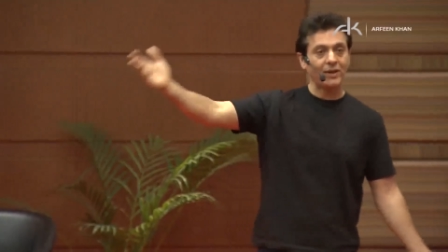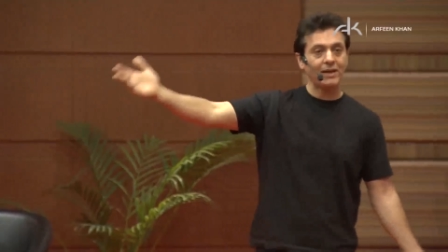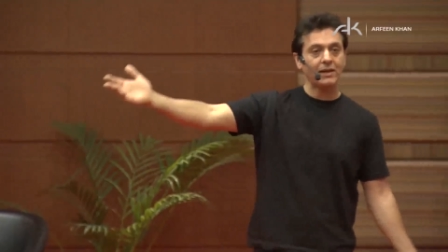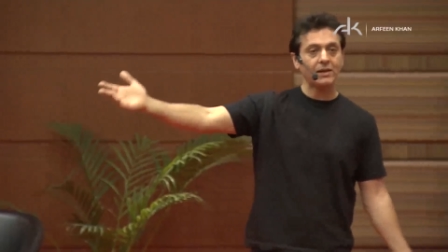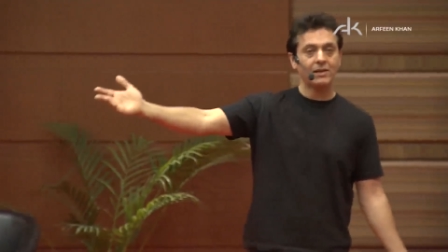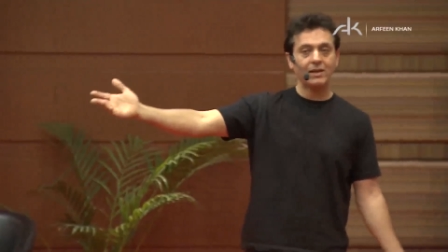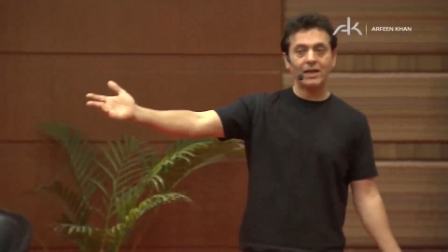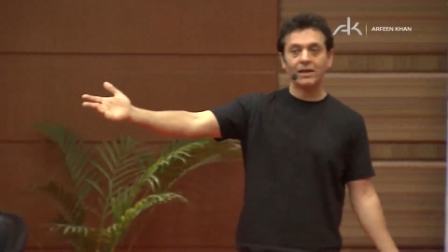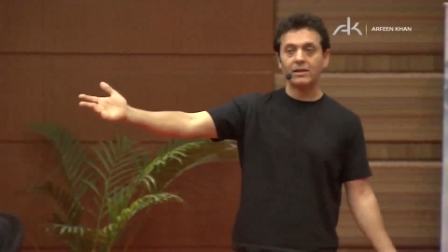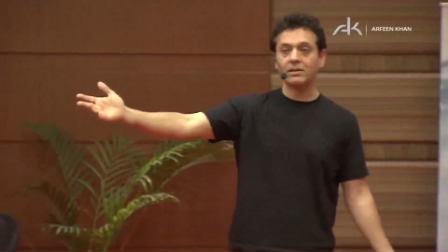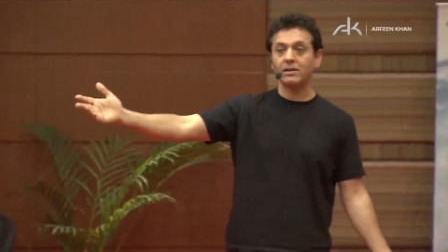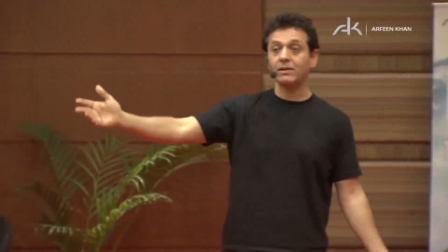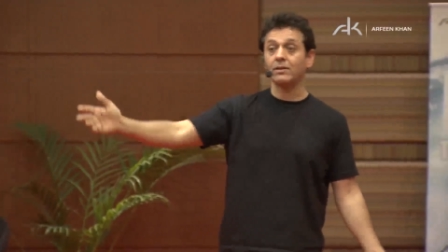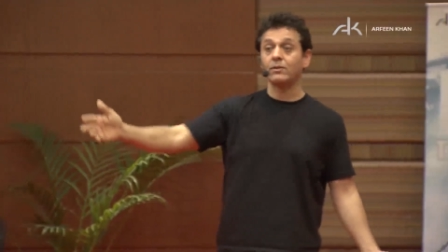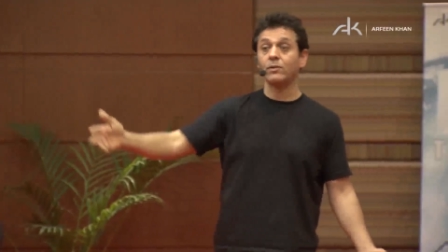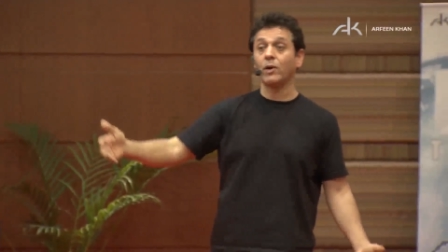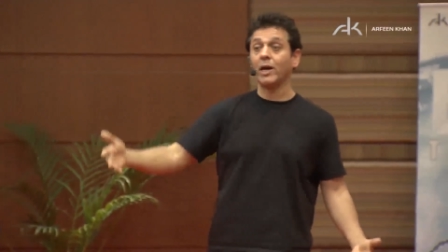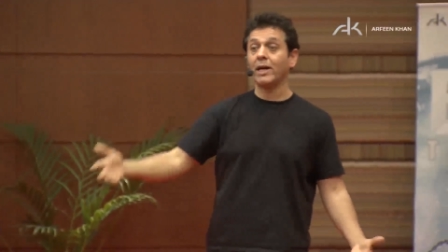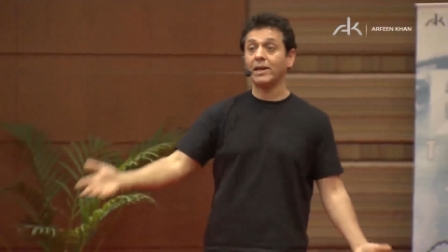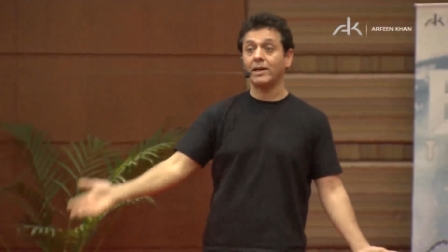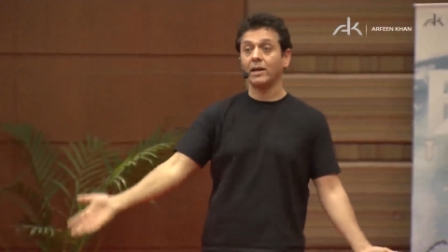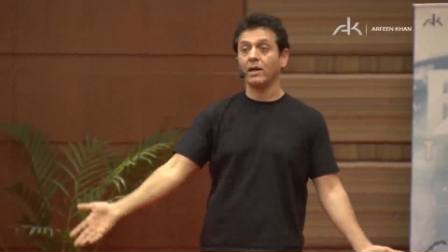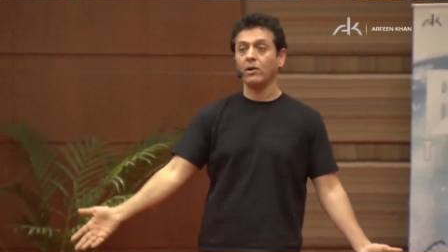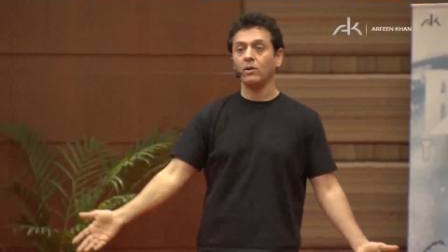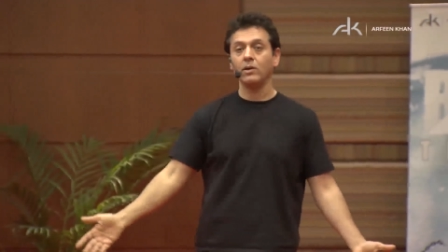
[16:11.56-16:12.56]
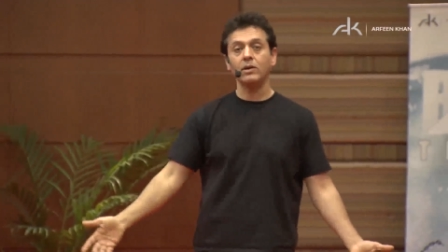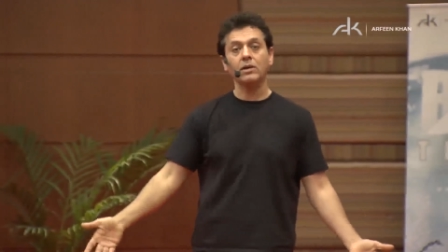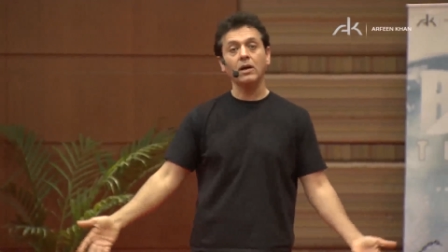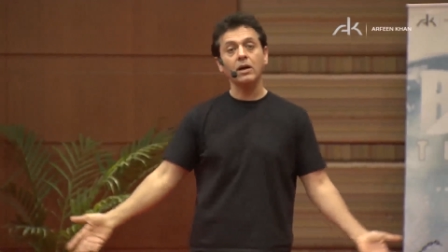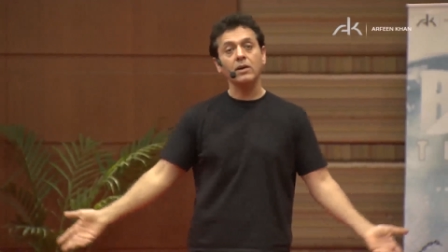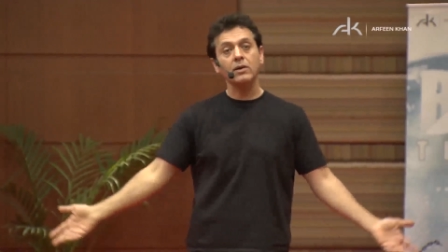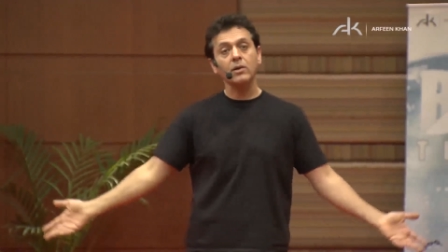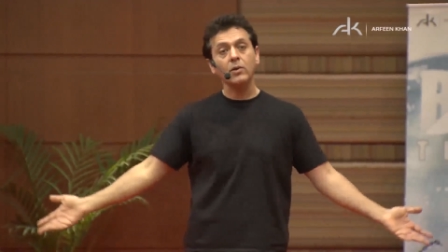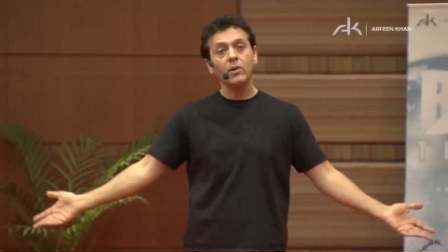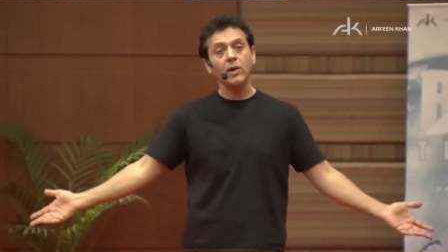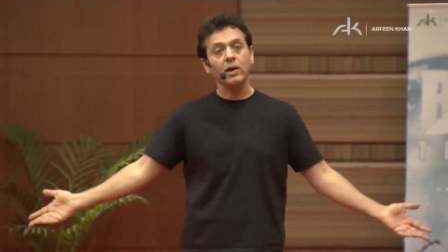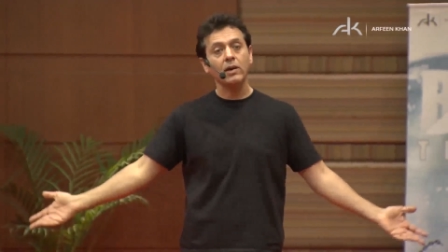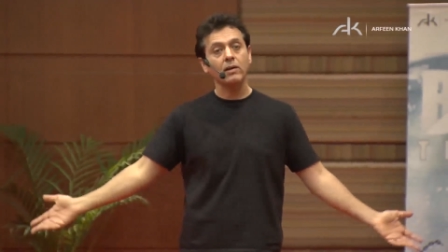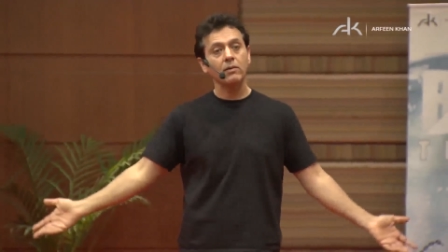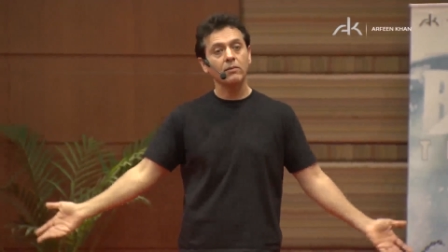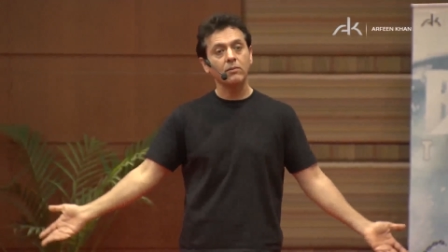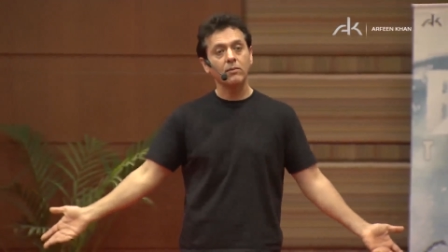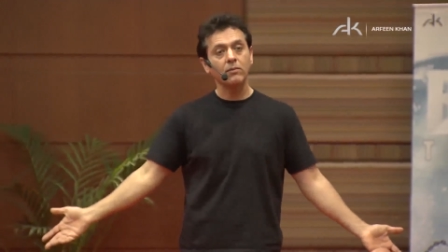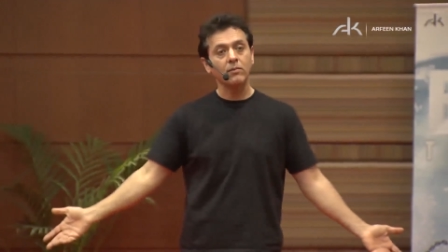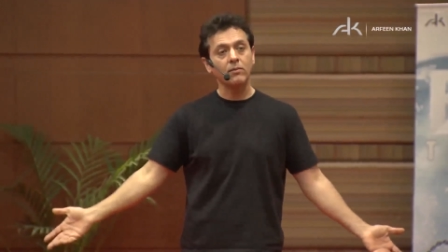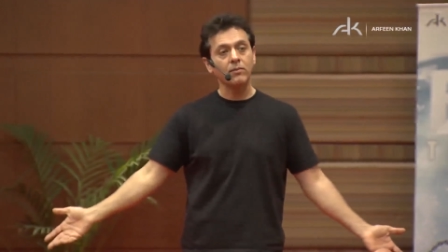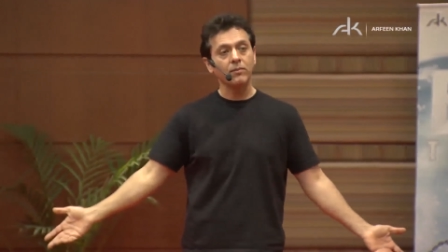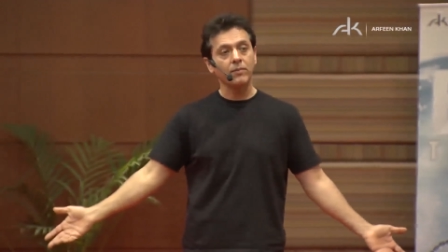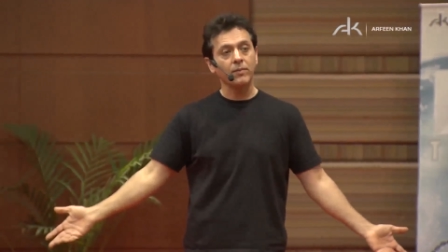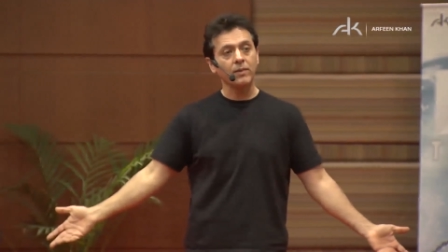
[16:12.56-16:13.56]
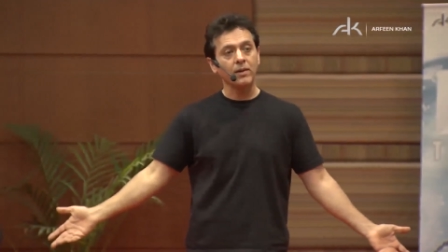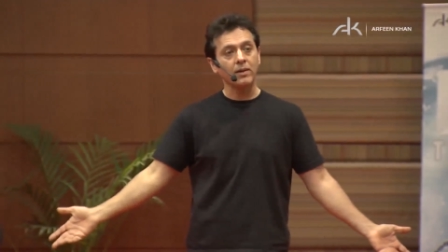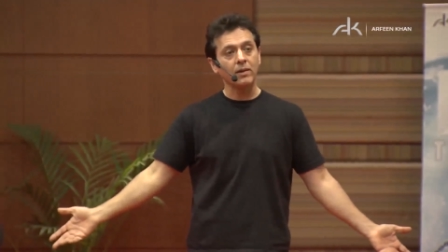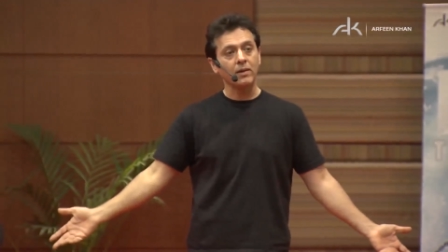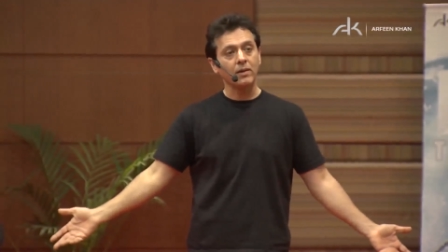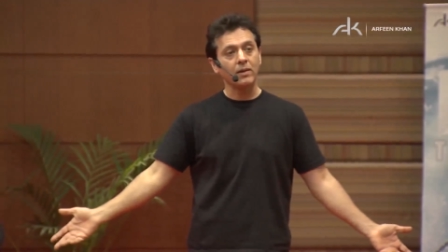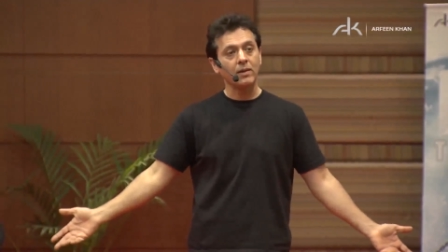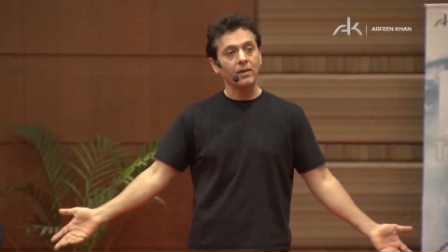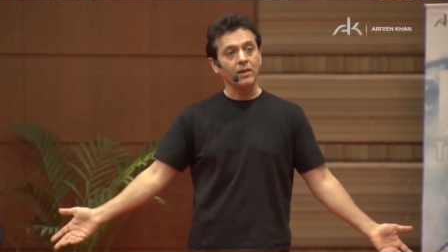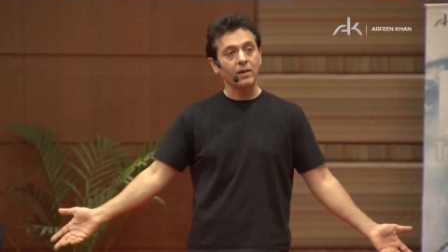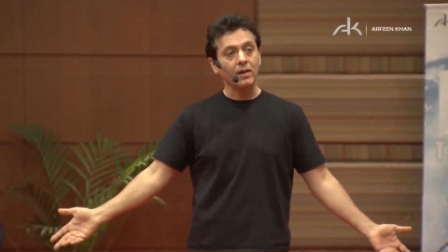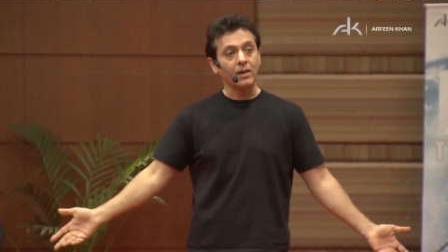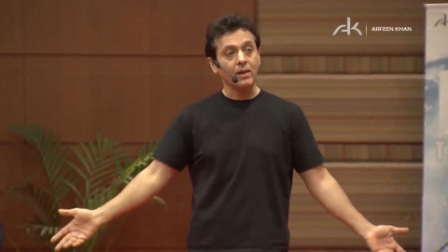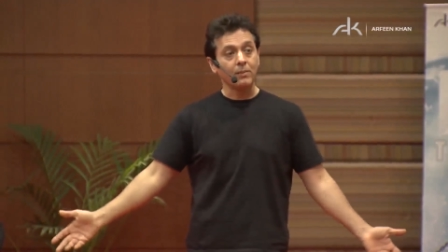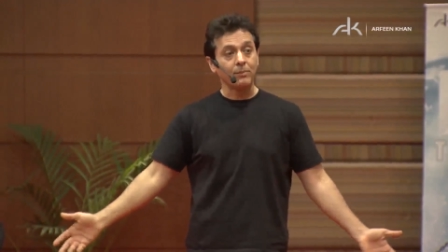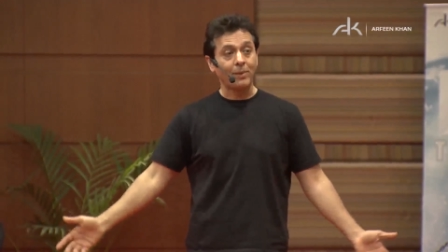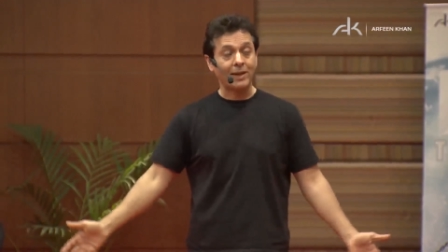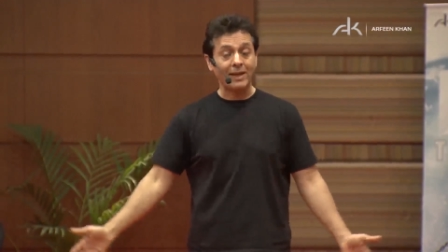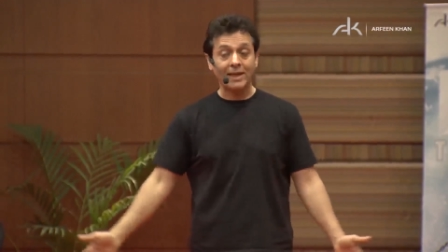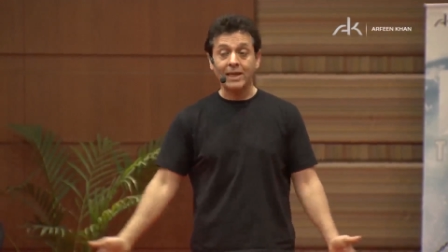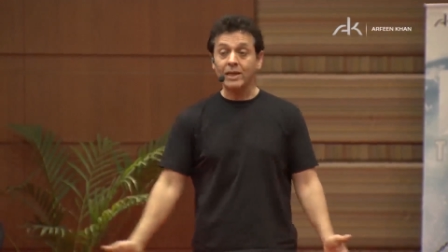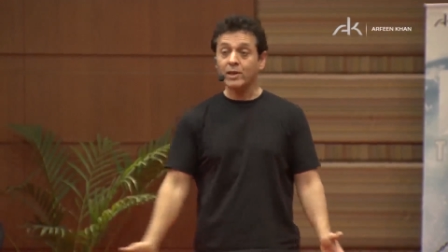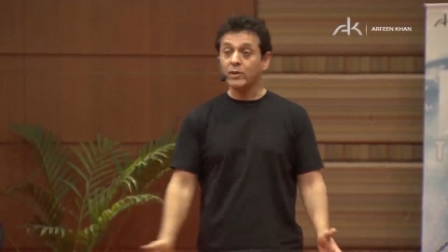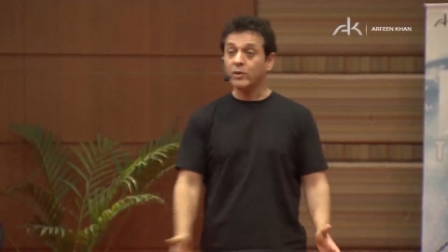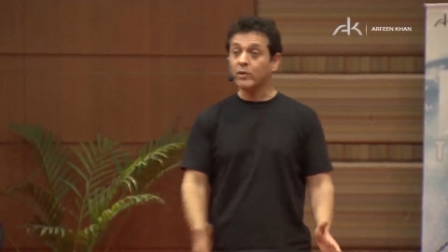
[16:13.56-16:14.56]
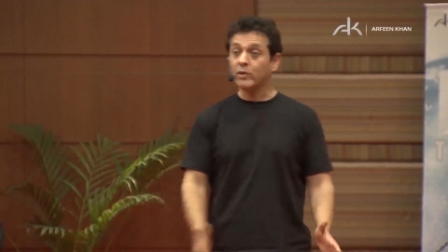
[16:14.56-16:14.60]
sector right now. He can't do it. But he's going to